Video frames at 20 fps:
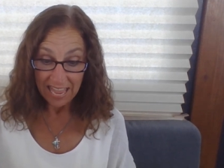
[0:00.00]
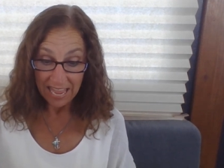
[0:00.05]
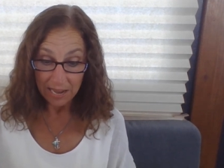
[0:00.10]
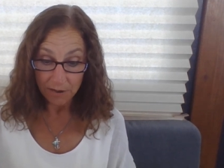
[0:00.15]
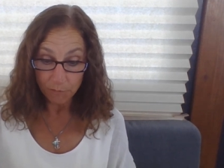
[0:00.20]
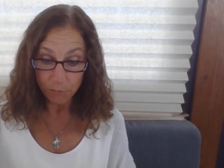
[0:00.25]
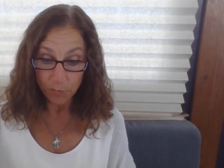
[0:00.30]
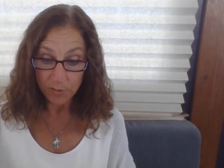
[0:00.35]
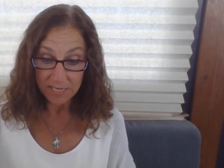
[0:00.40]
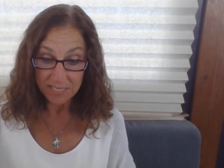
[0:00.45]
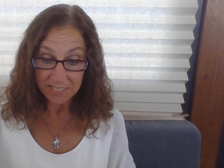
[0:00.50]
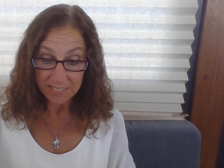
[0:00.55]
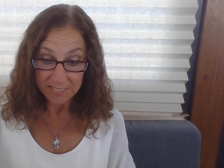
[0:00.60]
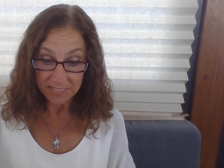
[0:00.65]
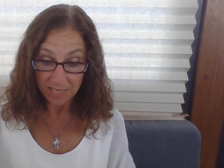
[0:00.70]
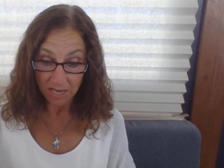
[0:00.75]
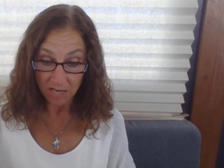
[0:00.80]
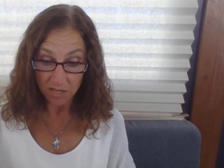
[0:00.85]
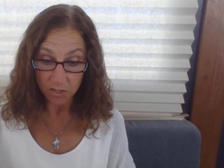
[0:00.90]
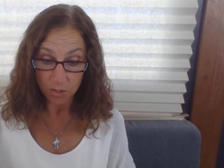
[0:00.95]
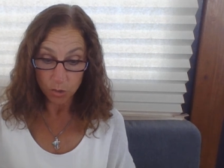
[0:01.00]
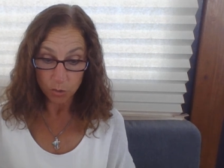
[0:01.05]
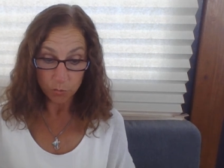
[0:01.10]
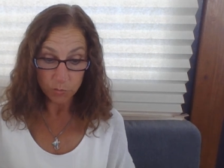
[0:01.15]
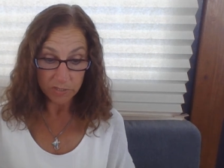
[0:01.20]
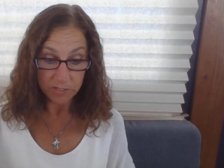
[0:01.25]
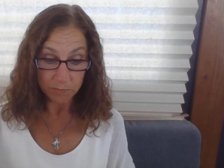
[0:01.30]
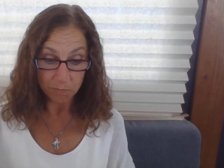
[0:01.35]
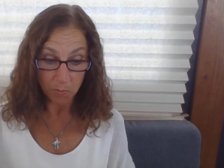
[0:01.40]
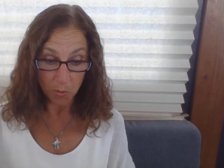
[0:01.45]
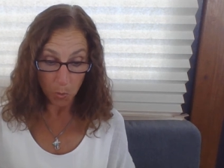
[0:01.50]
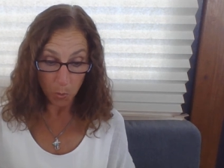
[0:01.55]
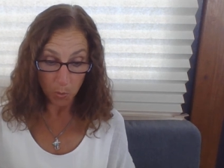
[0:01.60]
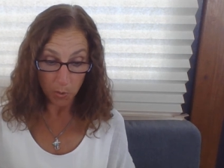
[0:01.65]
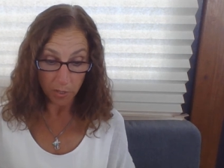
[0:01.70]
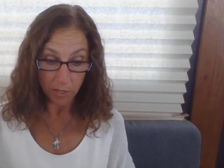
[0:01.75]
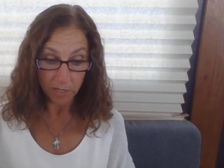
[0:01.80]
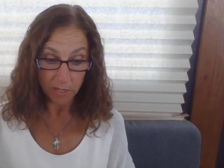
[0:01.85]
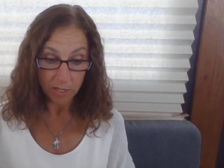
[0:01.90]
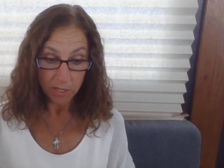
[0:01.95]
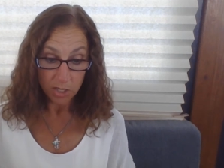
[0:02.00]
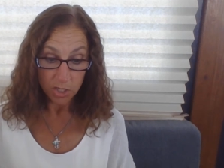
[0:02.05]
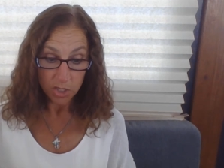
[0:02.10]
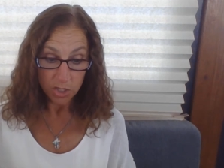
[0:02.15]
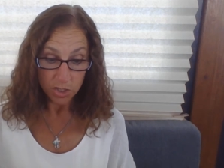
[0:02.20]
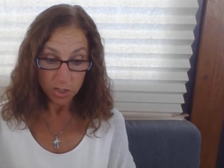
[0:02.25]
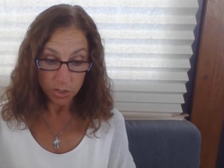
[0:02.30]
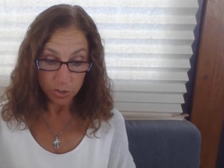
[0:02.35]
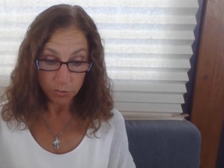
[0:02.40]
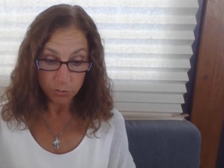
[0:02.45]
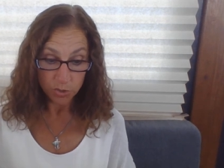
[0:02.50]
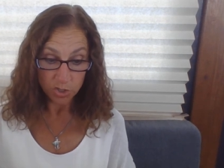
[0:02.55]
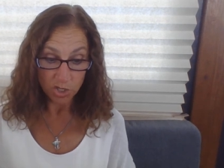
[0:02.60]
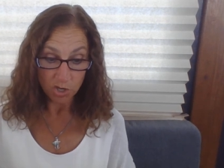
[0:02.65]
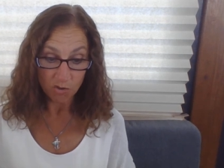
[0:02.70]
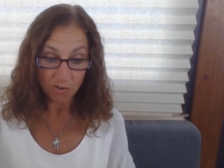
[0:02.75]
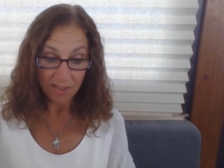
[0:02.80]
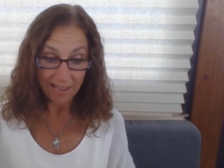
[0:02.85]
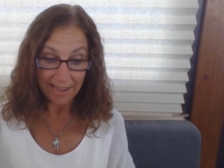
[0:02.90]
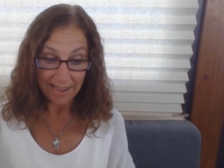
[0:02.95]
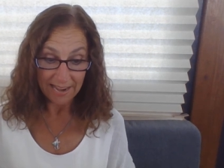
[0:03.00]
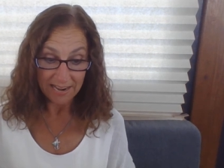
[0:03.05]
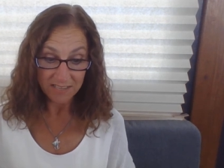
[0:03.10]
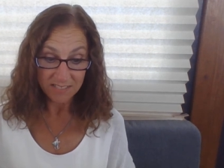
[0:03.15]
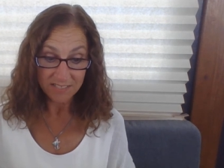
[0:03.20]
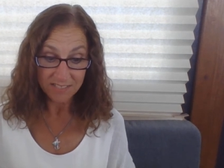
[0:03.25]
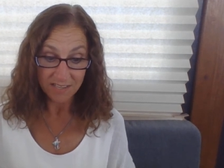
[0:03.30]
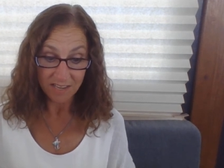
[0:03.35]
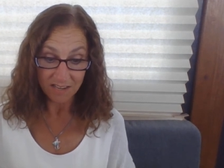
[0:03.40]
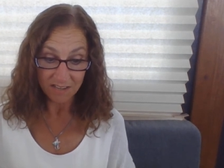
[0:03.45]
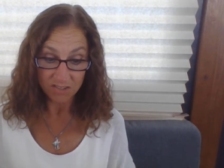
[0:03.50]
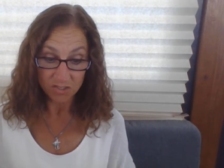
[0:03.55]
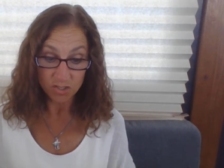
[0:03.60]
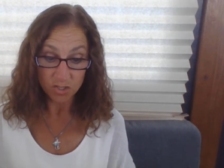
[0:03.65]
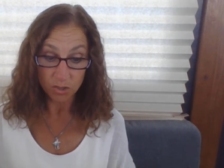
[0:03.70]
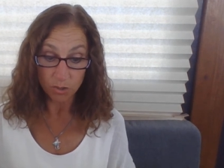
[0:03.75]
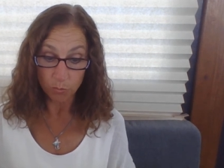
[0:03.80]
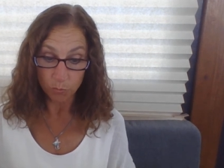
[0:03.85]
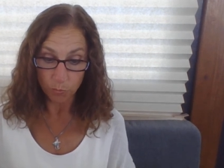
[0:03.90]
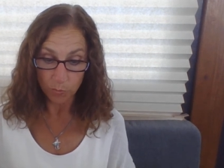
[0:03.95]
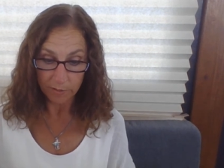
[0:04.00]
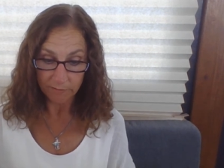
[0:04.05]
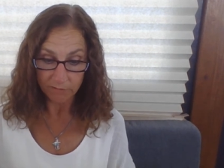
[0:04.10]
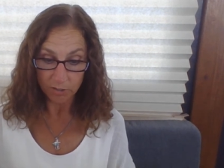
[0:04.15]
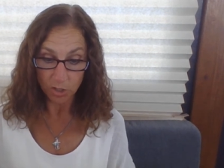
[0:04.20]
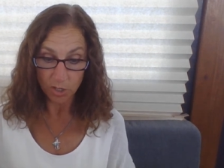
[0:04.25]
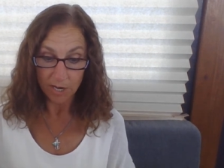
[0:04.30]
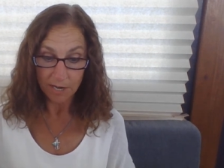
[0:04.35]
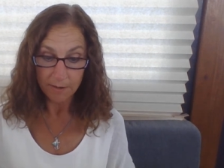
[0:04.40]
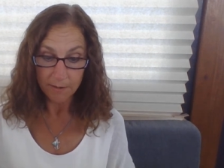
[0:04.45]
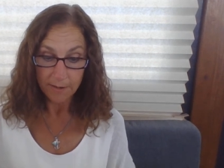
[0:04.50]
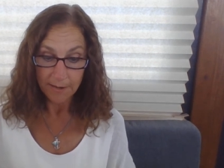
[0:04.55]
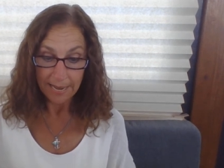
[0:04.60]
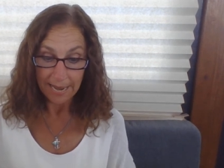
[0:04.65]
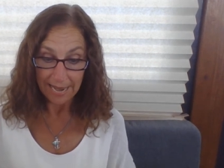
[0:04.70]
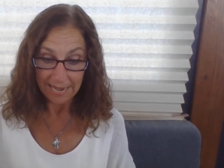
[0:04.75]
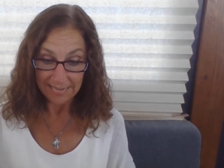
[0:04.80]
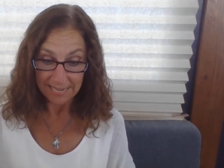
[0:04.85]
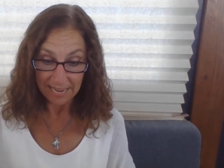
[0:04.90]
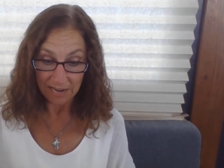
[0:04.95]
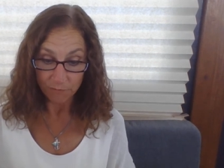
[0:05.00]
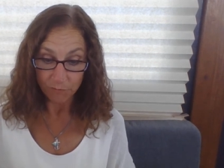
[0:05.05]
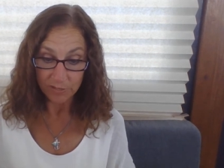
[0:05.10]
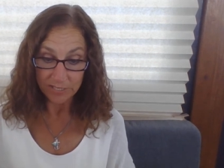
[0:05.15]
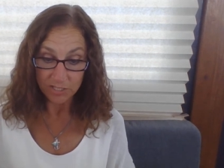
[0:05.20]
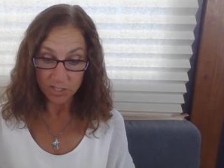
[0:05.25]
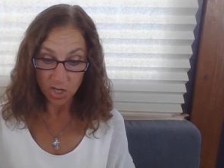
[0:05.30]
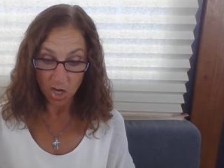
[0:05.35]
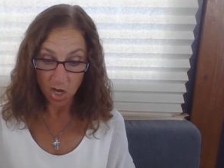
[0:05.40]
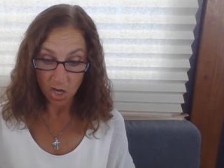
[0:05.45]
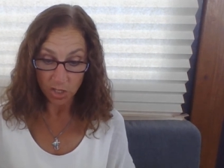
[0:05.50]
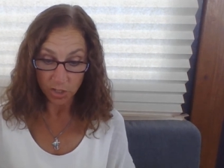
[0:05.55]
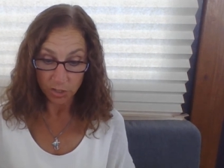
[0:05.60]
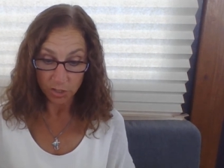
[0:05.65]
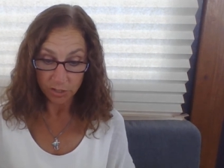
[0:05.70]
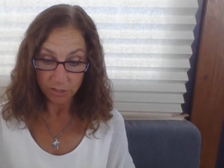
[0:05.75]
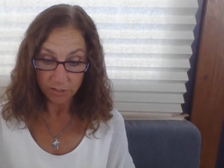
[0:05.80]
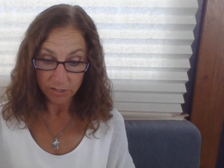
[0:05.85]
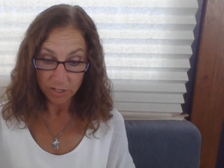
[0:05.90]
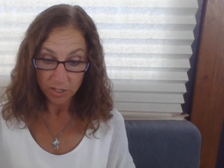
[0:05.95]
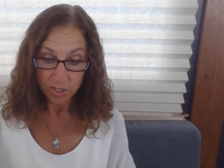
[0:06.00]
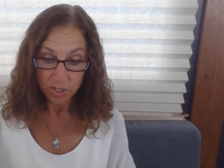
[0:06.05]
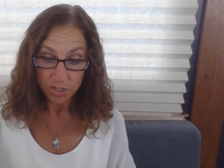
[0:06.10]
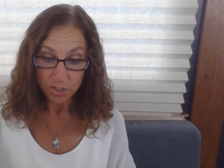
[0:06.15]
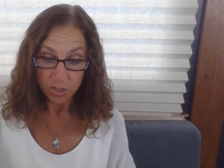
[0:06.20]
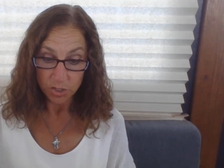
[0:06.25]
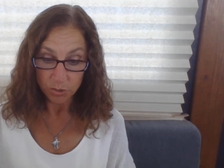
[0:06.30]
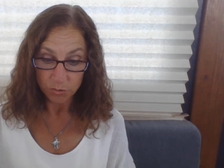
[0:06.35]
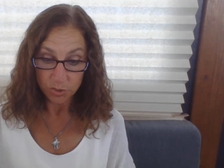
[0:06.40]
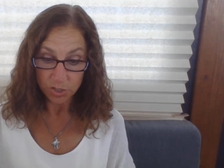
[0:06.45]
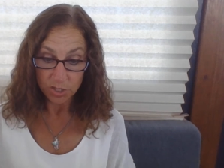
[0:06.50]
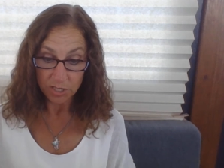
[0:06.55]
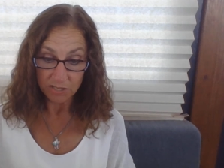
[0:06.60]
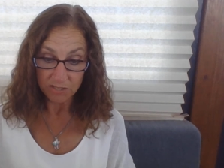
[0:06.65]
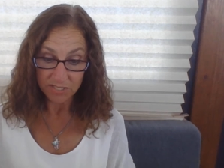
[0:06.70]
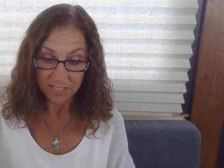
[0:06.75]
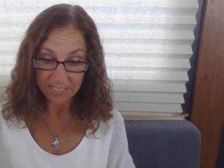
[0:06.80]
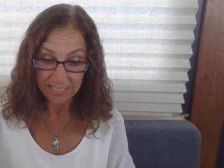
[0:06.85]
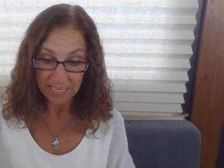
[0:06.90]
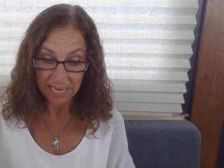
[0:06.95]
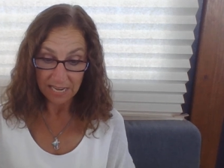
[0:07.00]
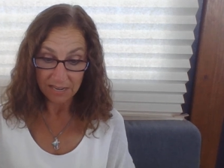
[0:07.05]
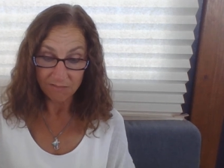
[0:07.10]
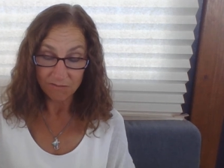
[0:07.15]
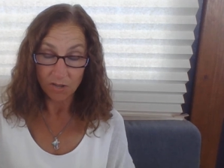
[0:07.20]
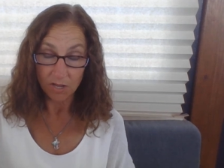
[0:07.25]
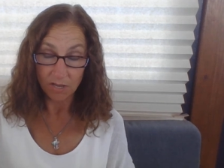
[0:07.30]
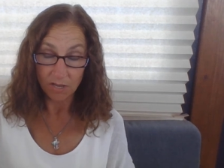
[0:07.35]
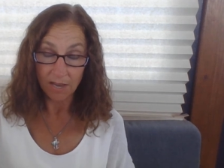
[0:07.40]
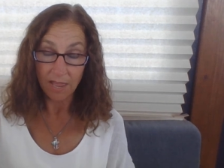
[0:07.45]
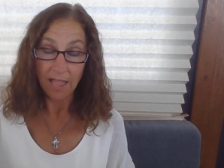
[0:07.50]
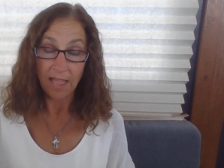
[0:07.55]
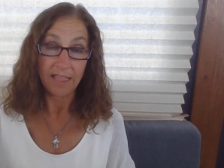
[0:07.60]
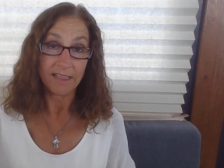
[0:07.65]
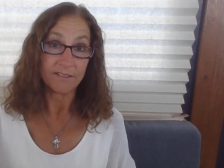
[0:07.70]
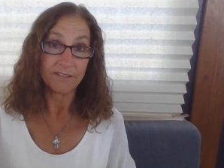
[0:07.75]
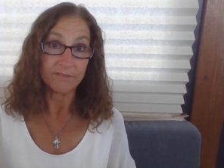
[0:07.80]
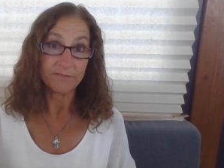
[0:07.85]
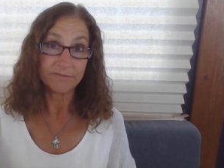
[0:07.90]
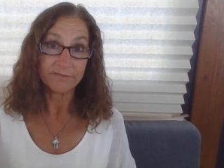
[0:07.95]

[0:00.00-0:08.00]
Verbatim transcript: Every son who is born you shall cast into the river, and every daughter you shall save alive.